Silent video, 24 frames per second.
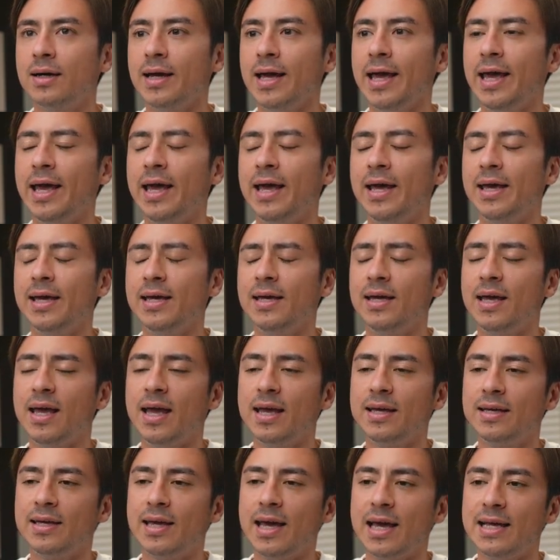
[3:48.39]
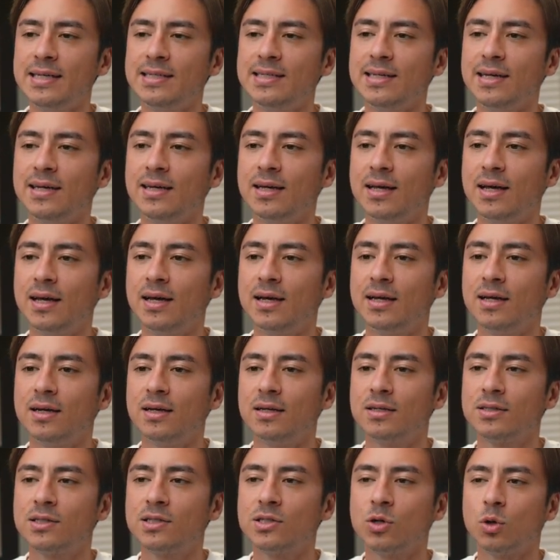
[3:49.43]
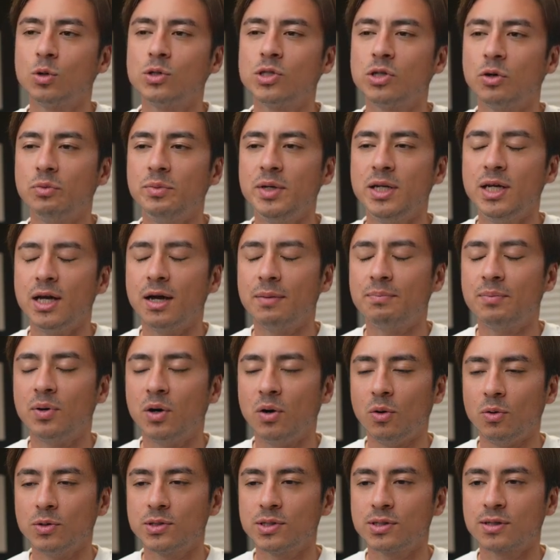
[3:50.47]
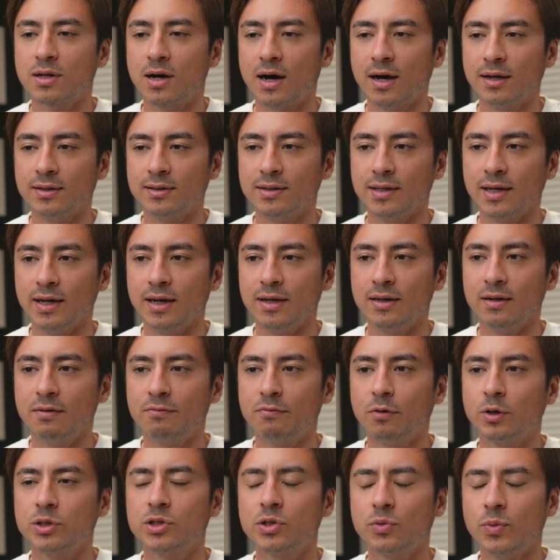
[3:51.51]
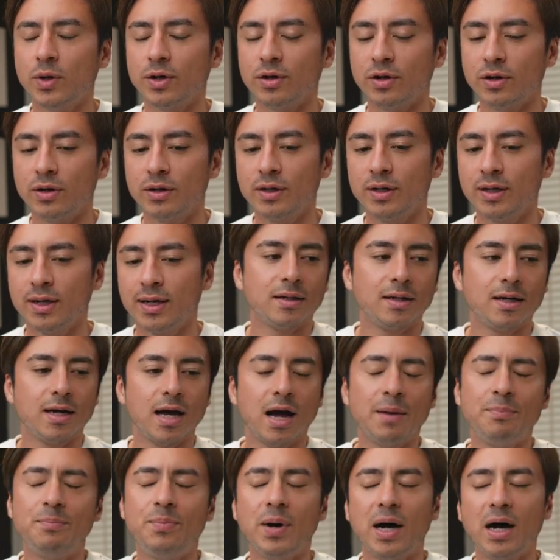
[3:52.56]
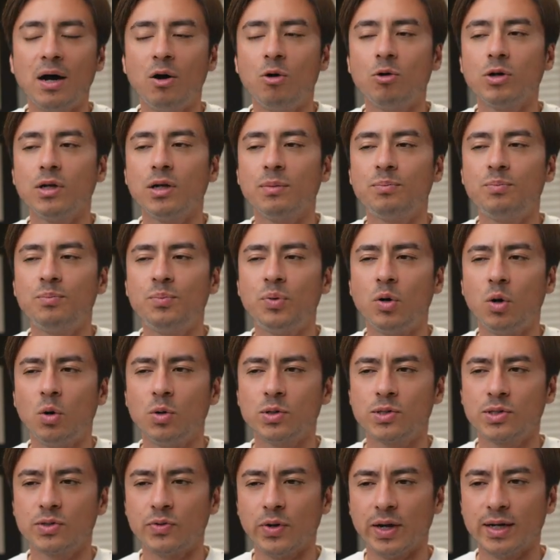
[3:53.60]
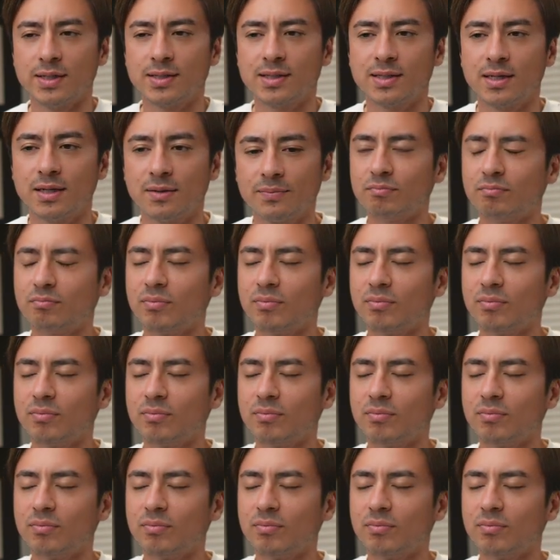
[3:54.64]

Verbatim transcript: a engaging social media post content for Twitter about Postgres.